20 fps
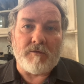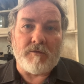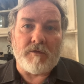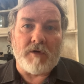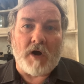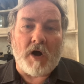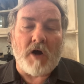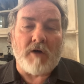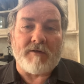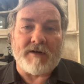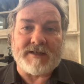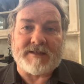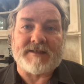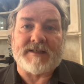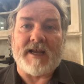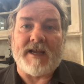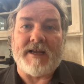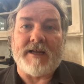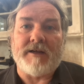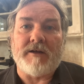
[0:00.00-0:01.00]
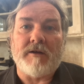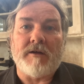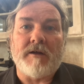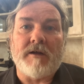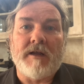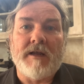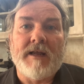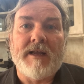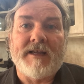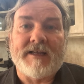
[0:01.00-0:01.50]
RSA
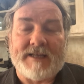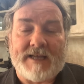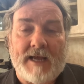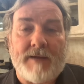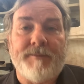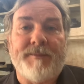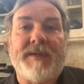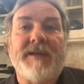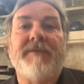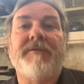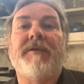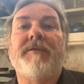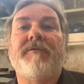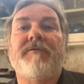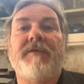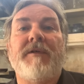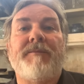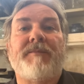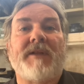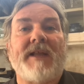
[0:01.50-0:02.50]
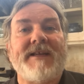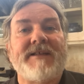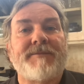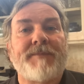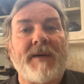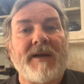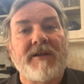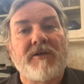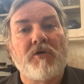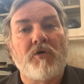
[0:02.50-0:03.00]
can be replaced
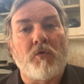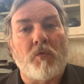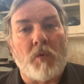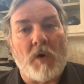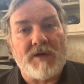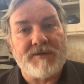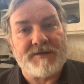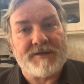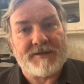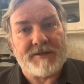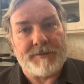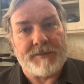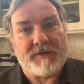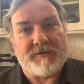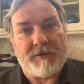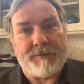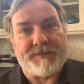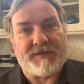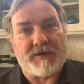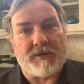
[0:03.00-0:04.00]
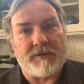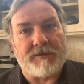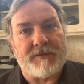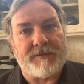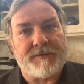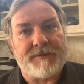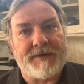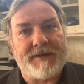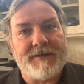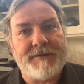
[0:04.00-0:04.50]
by quantum
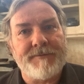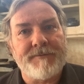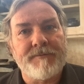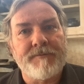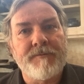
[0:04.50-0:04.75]
cryptography,